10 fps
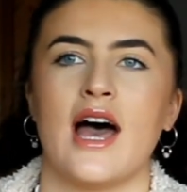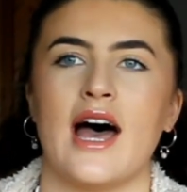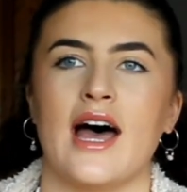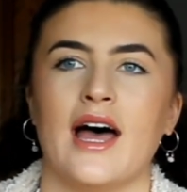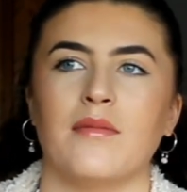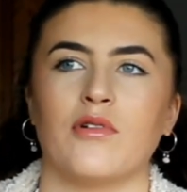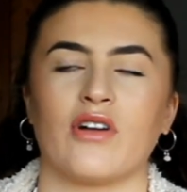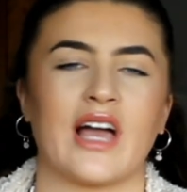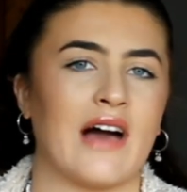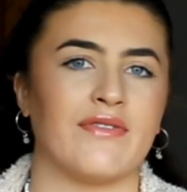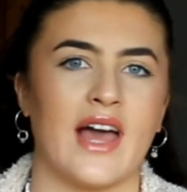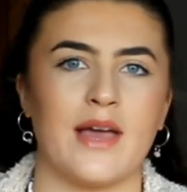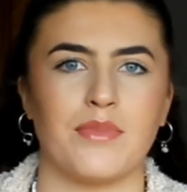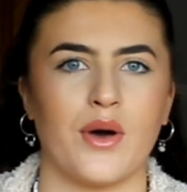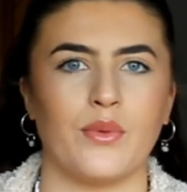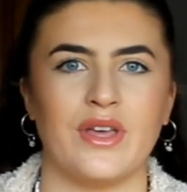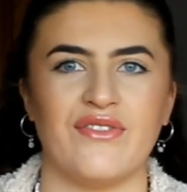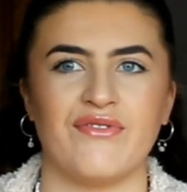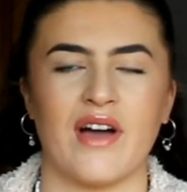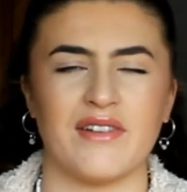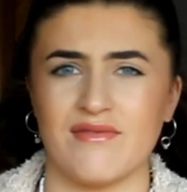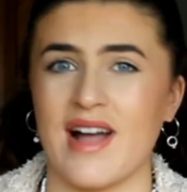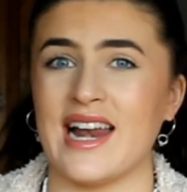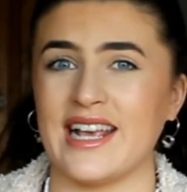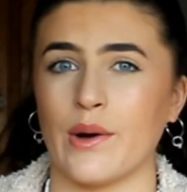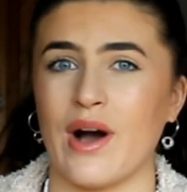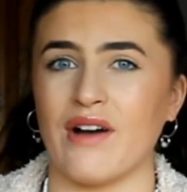or a cafe, but we very rarely go